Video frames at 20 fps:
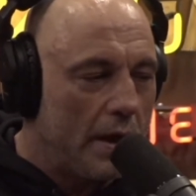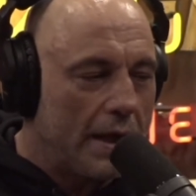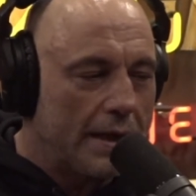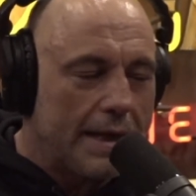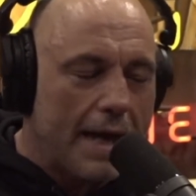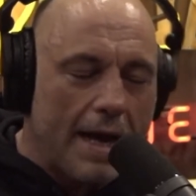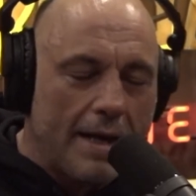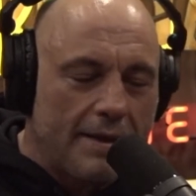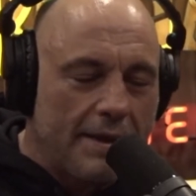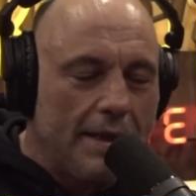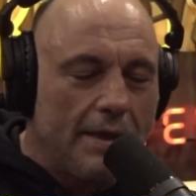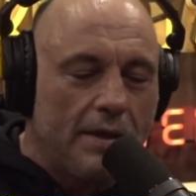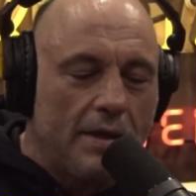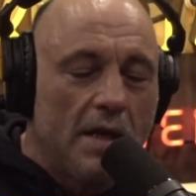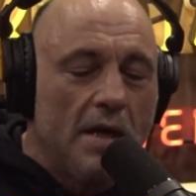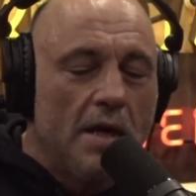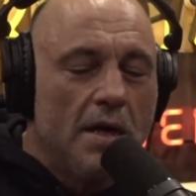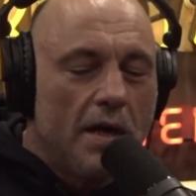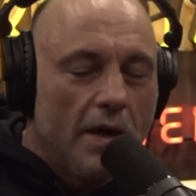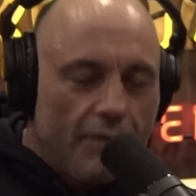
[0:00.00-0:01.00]
Like I think
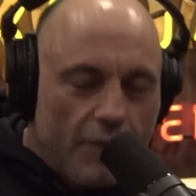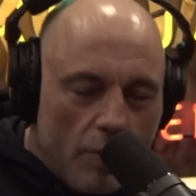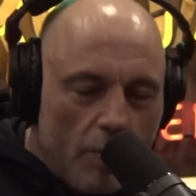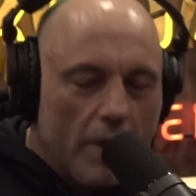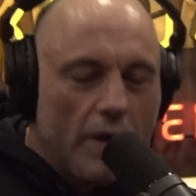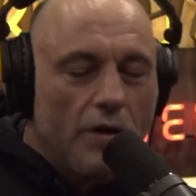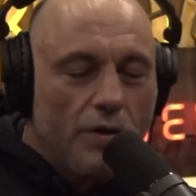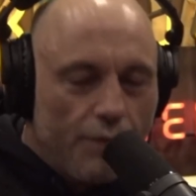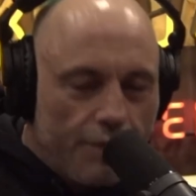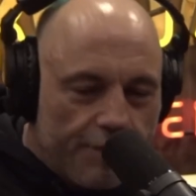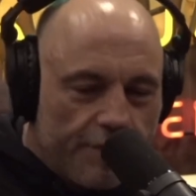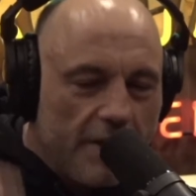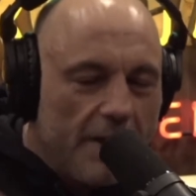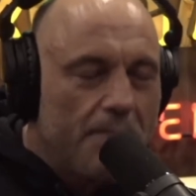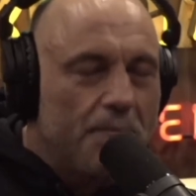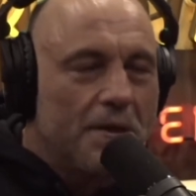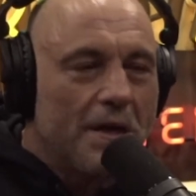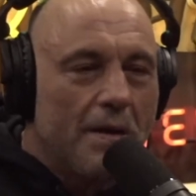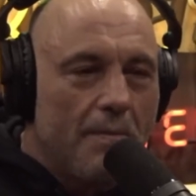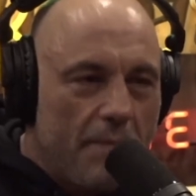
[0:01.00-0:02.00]
if you want to do
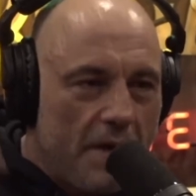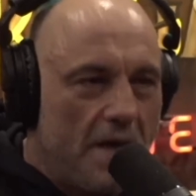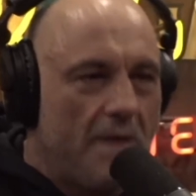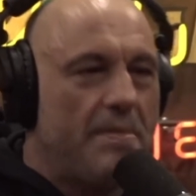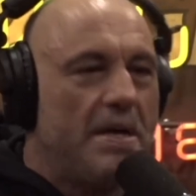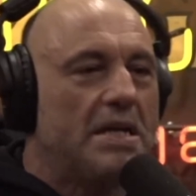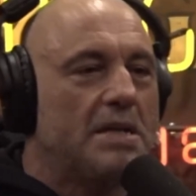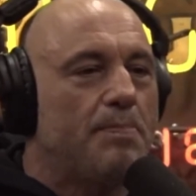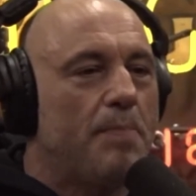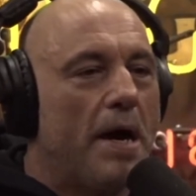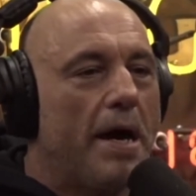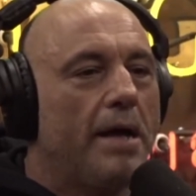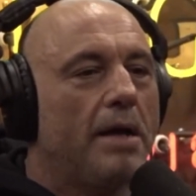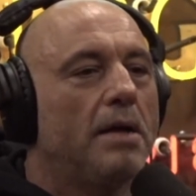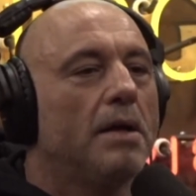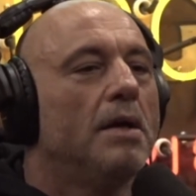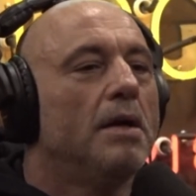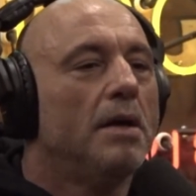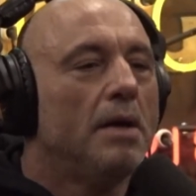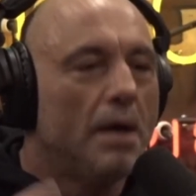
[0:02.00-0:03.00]
flips on a BMX
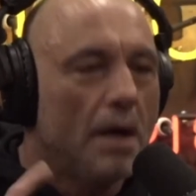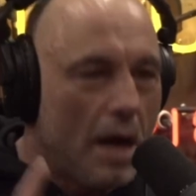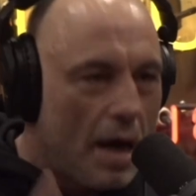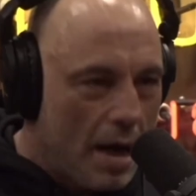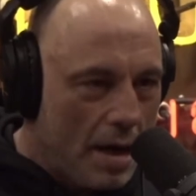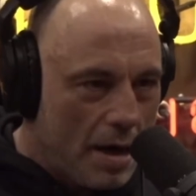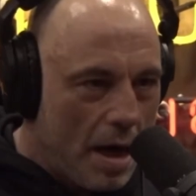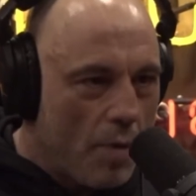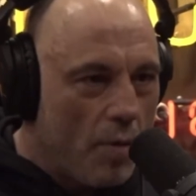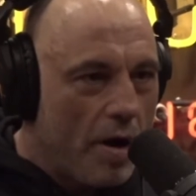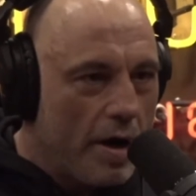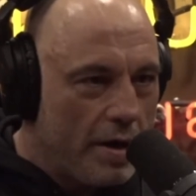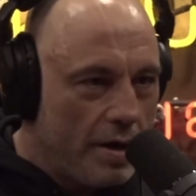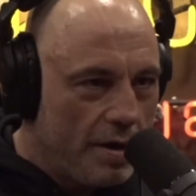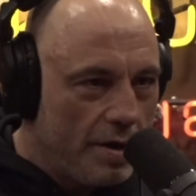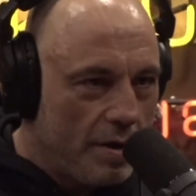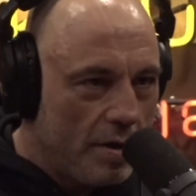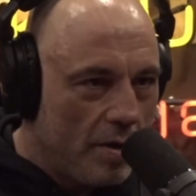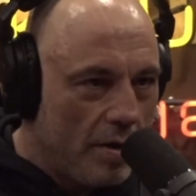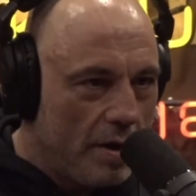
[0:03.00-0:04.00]
bike, I want you
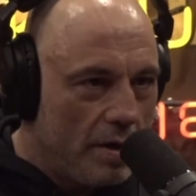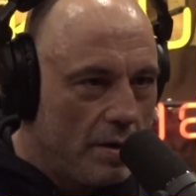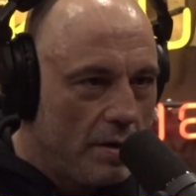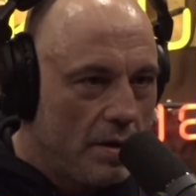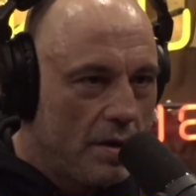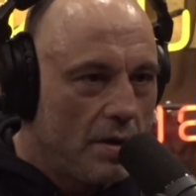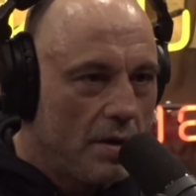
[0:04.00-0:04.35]
to do it. Yeah, but be